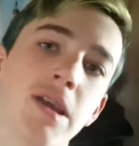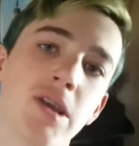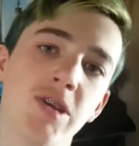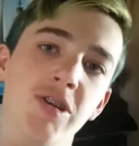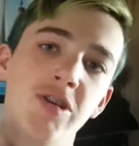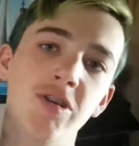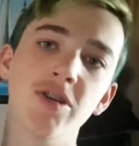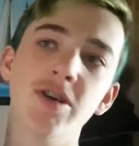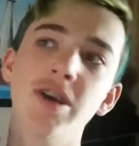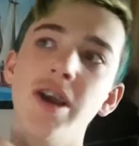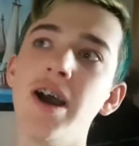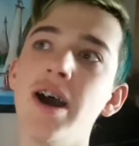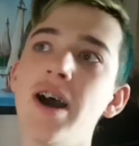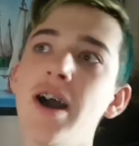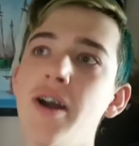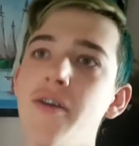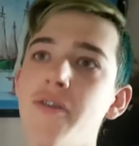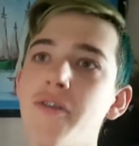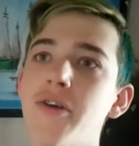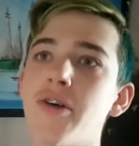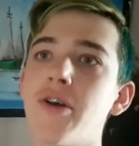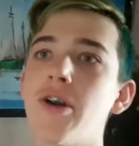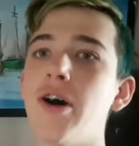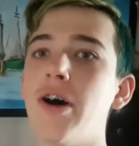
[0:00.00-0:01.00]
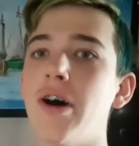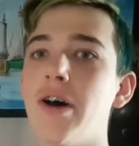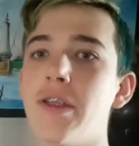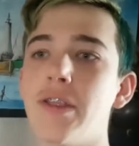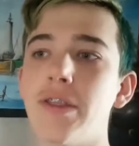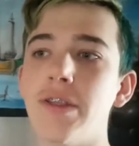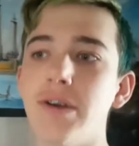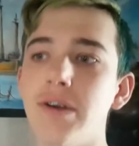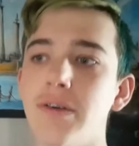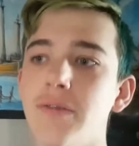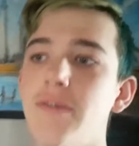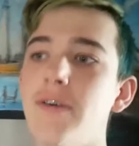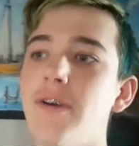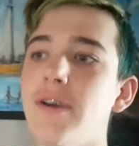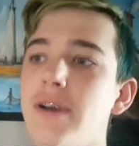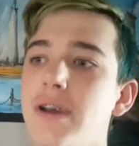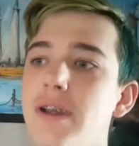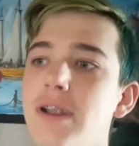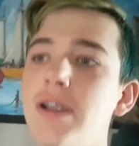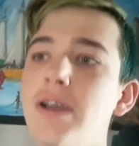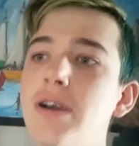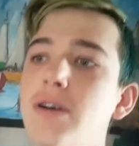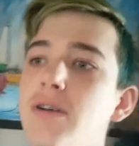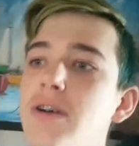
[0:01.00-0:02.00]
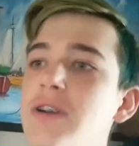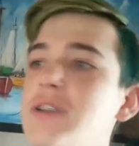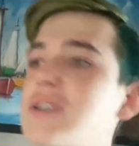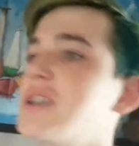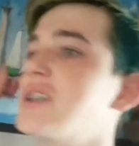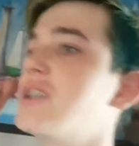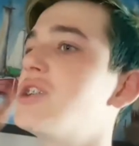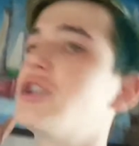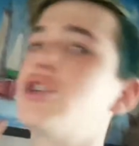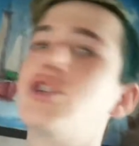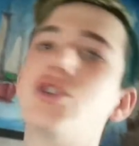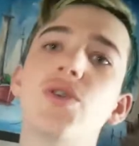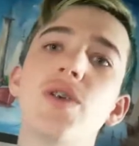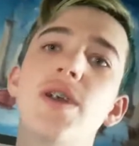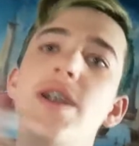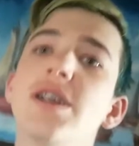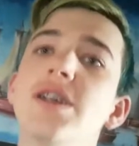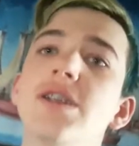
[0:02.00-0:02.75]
you guys are awesome, and let's get straight